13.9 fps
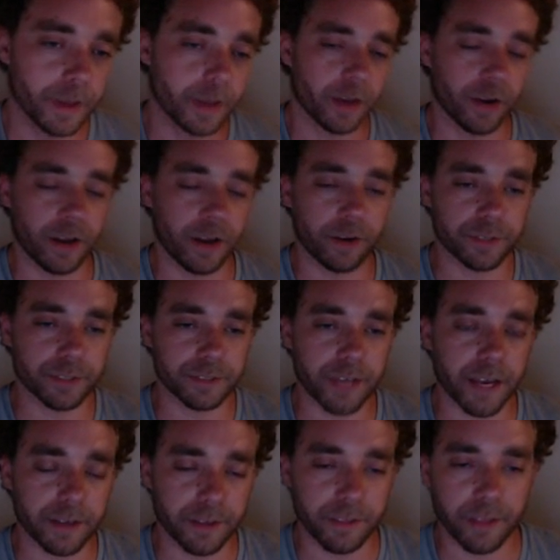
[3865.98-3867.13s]
and it was
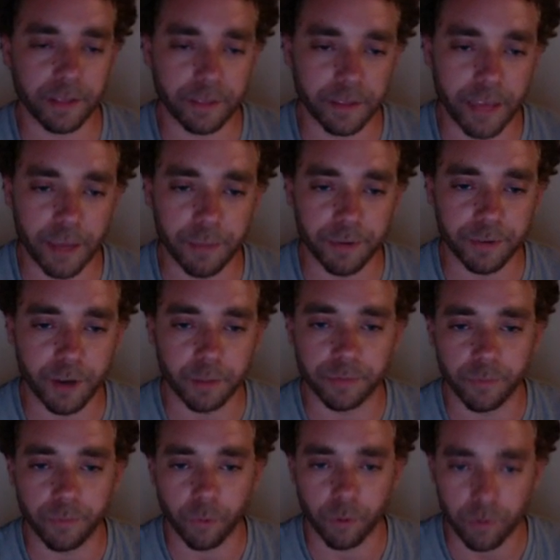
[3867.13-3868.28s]
exactly like the game we saw
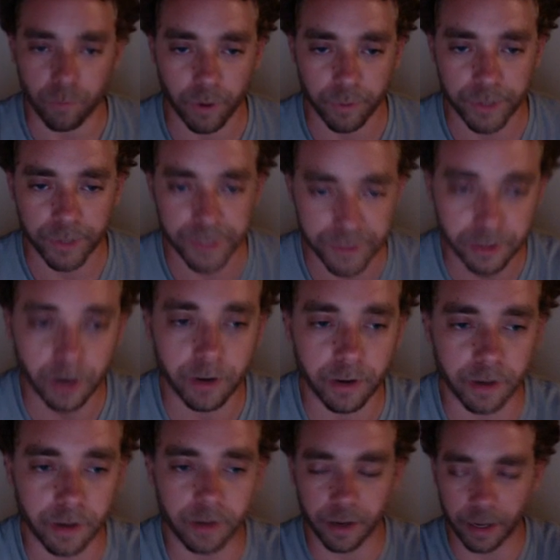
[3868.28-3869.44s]
before, where we just saw
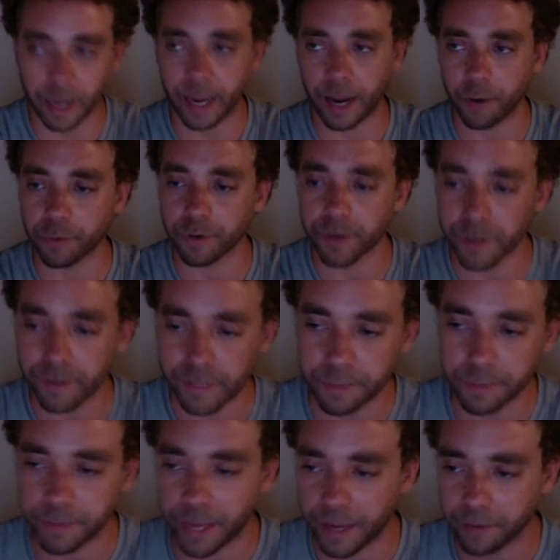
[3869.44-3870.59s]
how good a
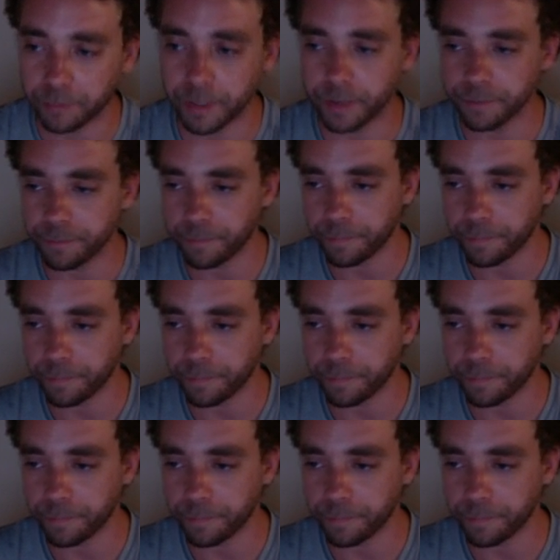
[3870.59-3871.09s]
team can be.